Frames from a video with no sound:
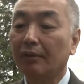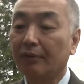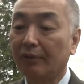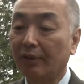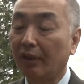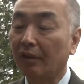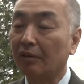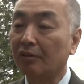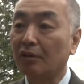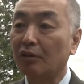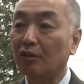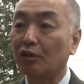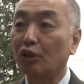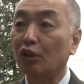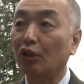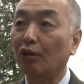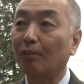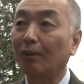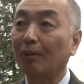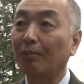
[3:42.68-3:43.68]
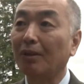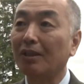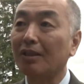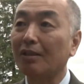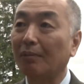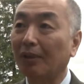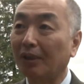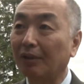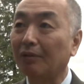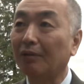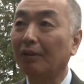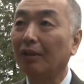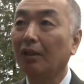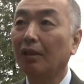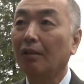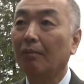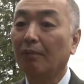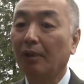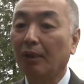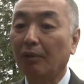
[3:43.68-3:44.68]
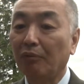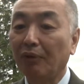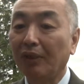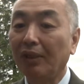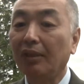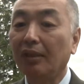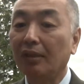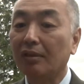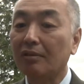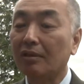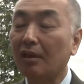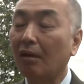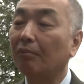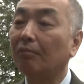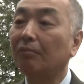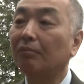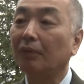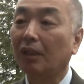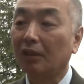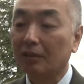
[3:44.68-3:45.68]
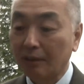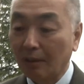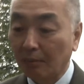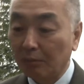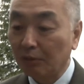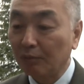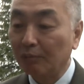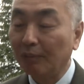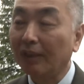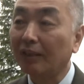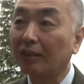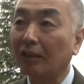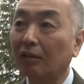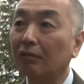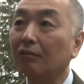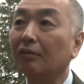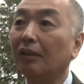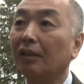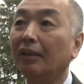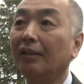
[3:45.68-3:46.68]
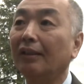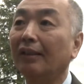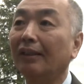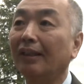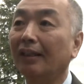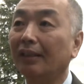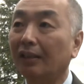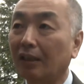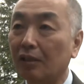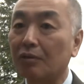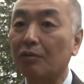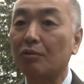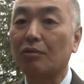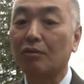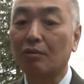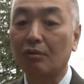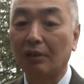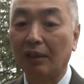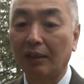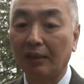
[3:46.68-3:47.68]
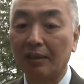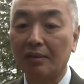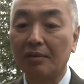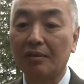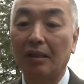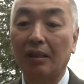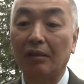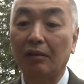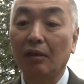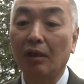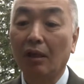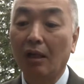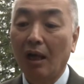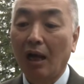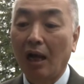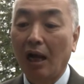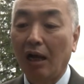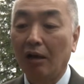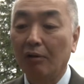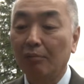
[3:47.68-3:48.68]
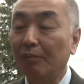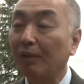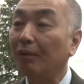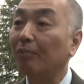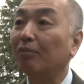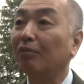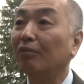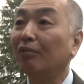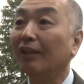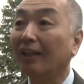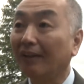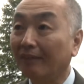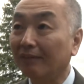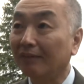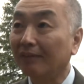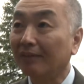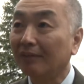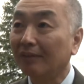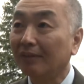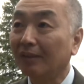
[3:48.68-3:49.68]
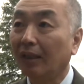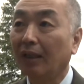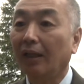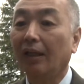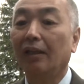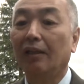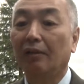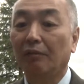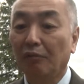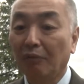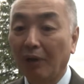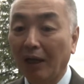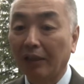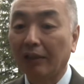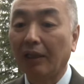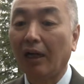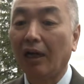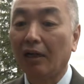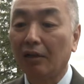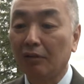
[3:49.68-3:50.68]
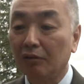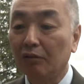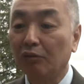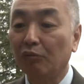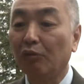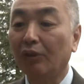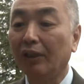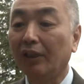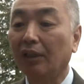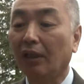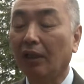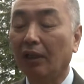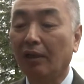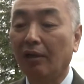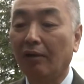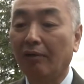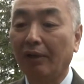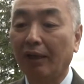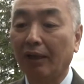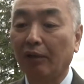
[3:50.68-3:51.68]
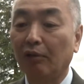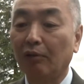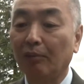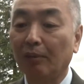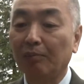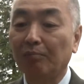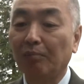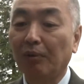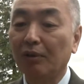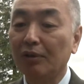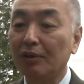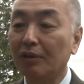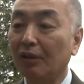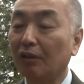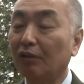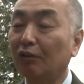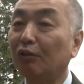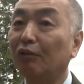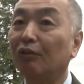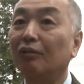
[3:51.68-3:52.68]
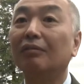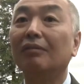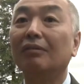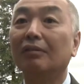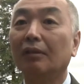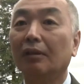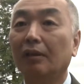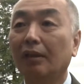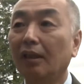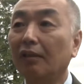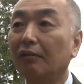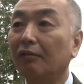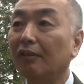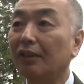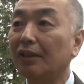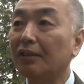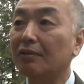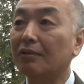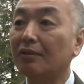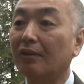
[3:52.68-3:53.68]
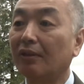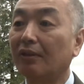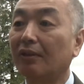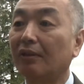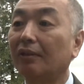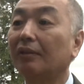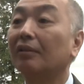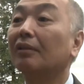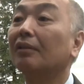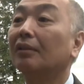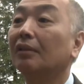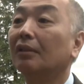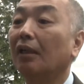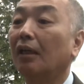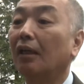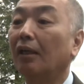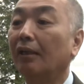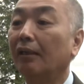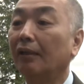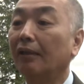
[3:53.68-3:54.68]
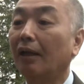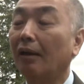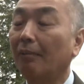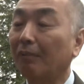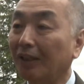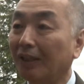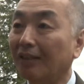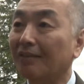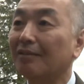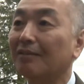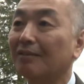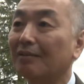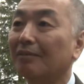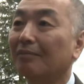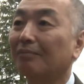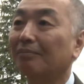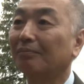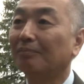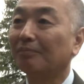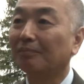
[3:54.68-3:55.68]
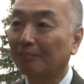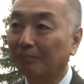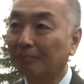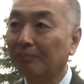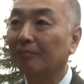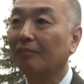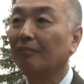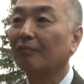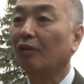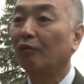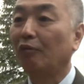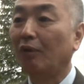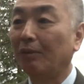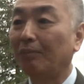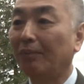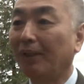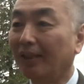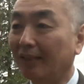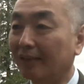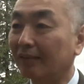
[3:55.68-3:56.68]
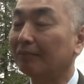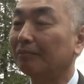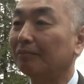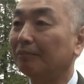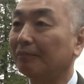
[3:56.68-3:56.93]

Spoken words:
the GDP measurement, but we need some supplemental indicators to understand how people live and how our economic policy could increase their happiness, well-being.